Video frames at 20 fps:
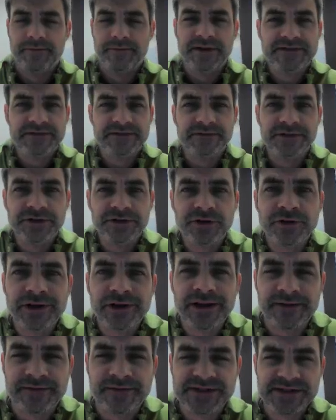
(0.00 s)
Basically, you're
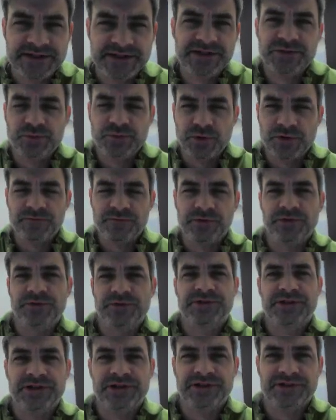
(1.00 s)
going to have 6
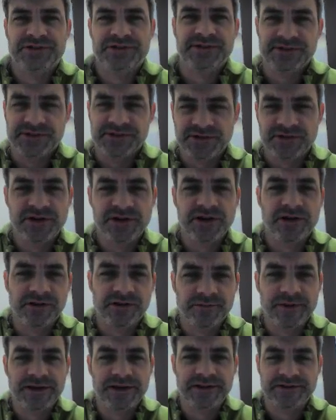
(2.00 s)
workflow stages. These are the
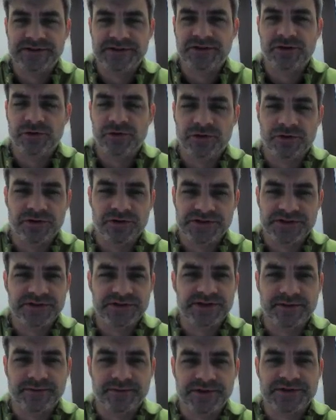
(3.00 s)
column headings that go across the
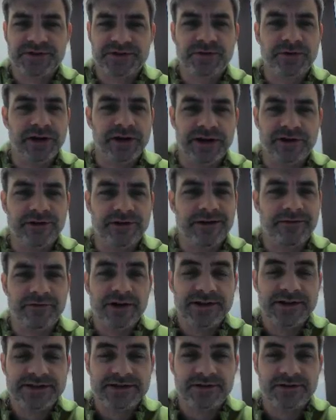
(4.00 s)
top of the screen. You have
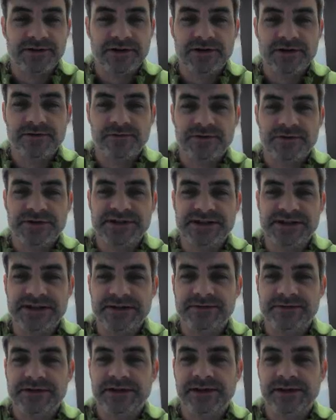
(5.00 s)
not started,
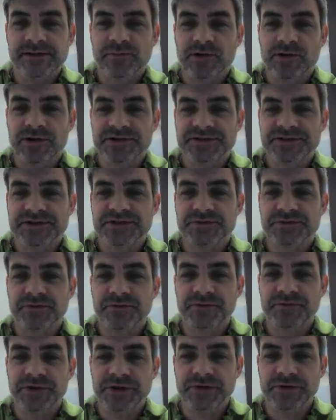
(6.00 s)
received, in process,
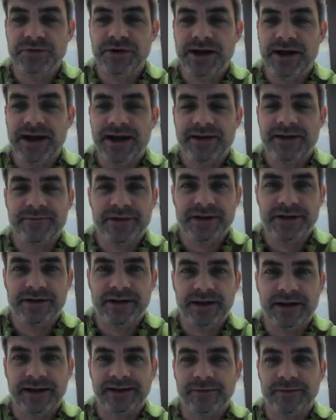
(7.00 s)
review,
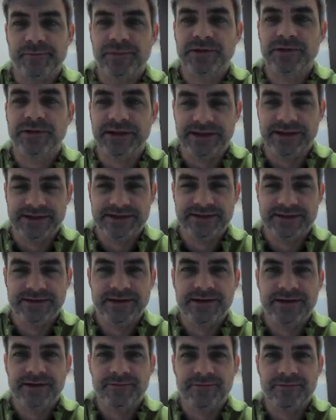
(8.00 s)
admin, and complete.
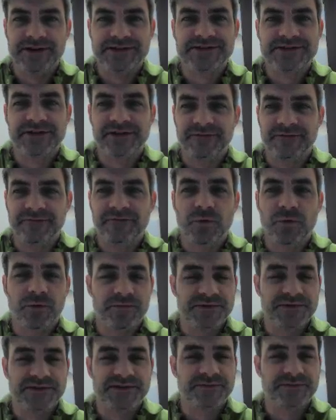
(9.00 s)
My signed
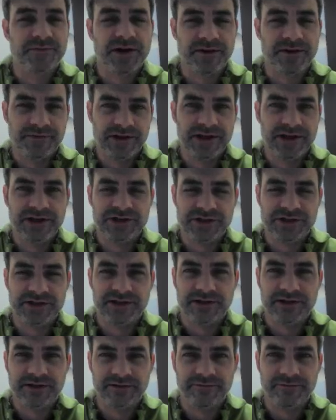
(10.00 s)
forms is a modification
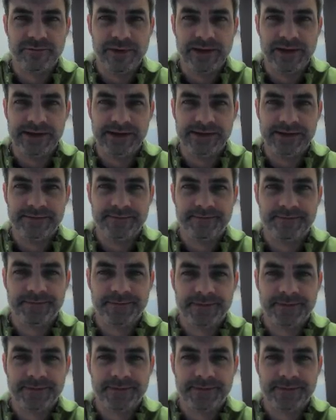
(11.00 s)
that I've made.